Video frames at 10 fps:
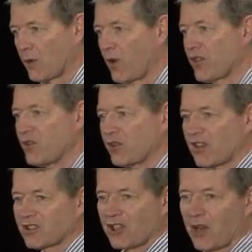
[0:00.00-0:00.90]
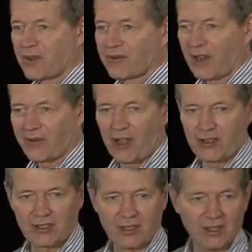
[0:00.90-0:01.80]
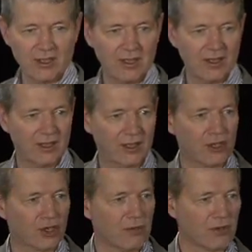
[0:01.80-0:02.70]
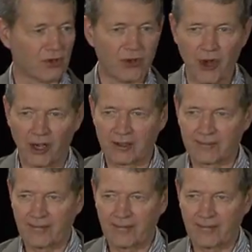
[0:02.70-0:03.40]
whether you get to go in front of those consumers or not.